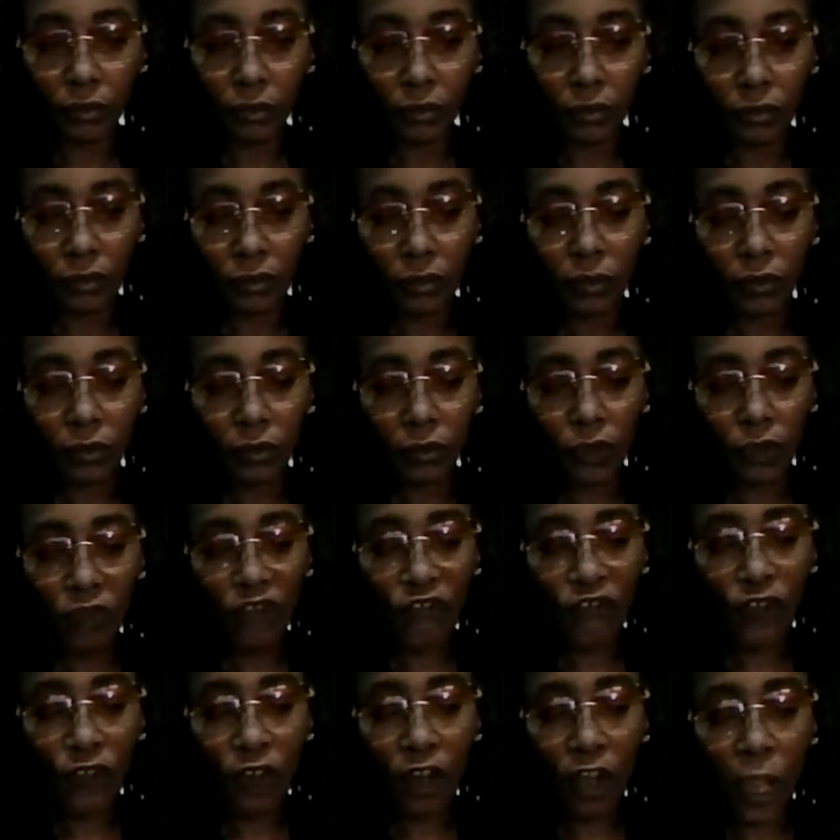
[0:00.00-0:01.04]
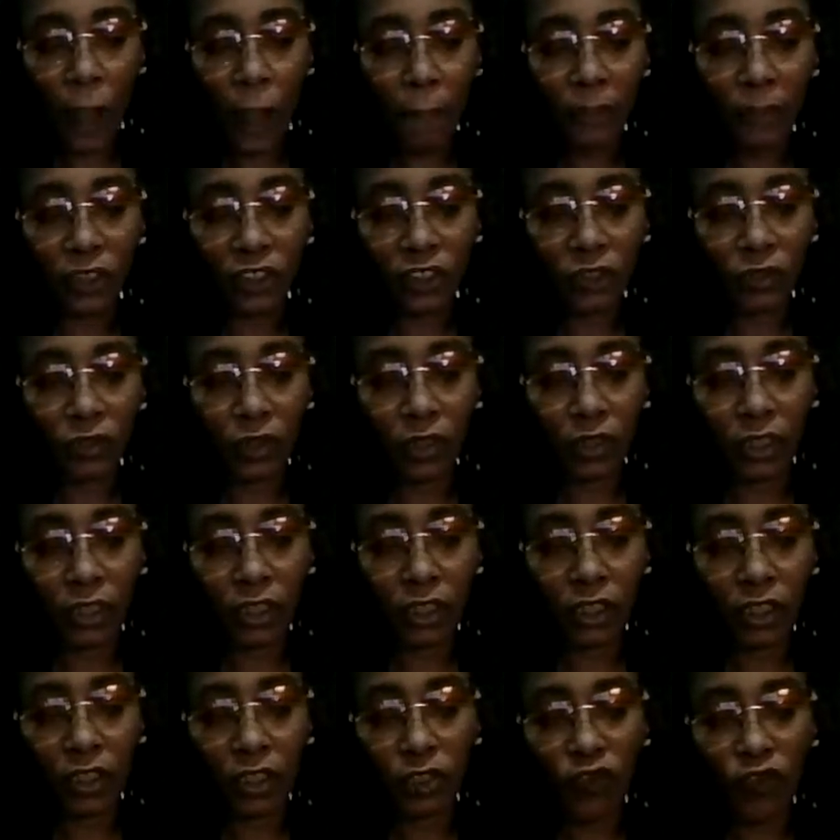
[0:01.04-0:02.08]
before opportunities,
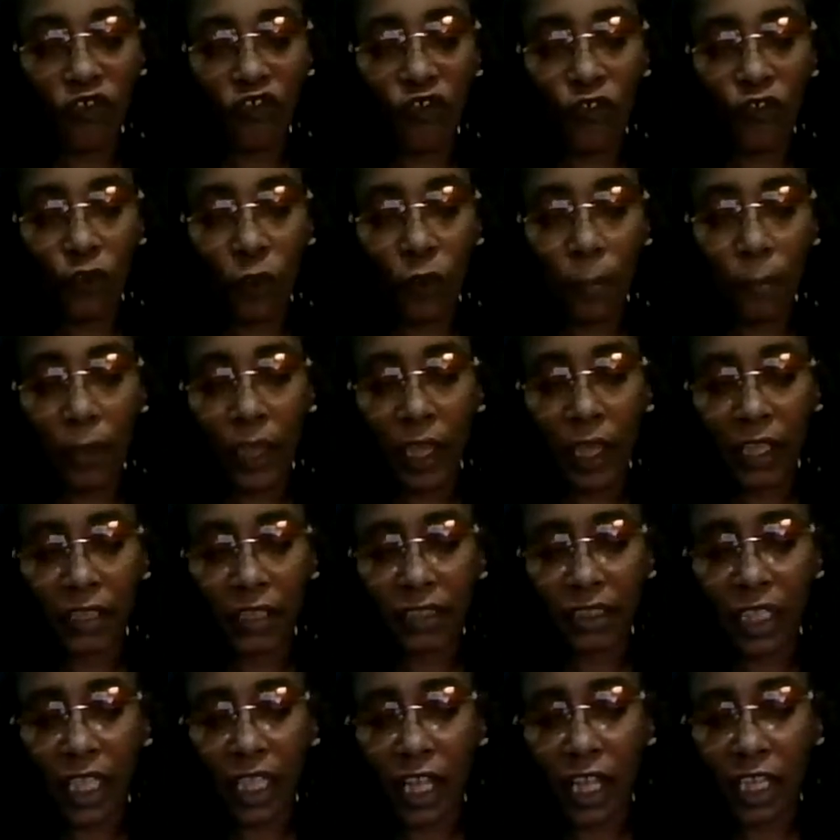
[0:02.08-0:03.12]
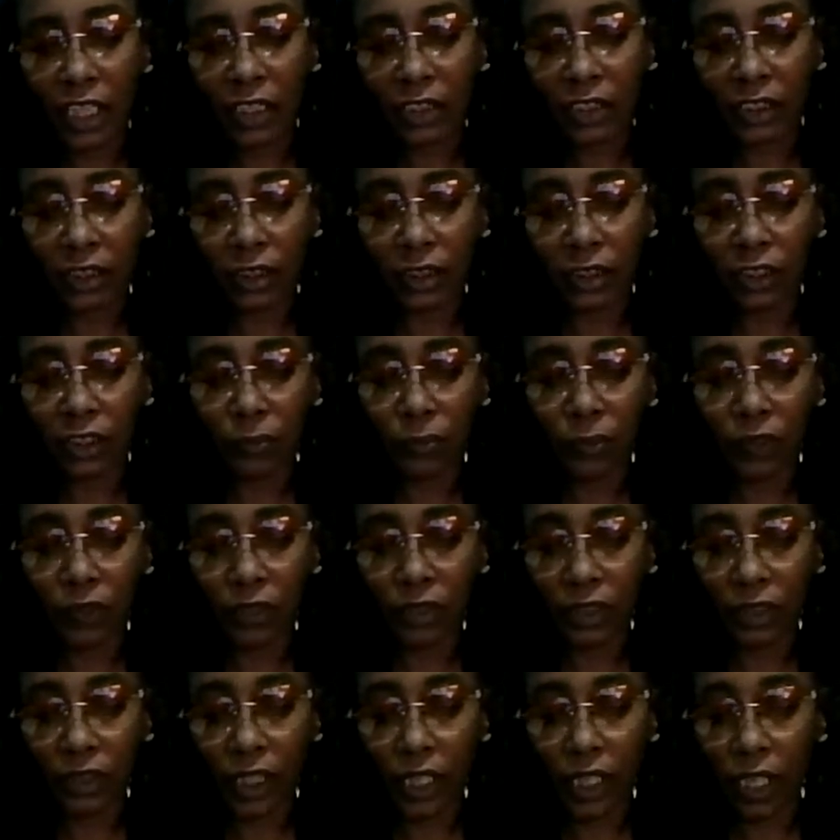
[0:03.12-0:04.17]
before past lives that this person had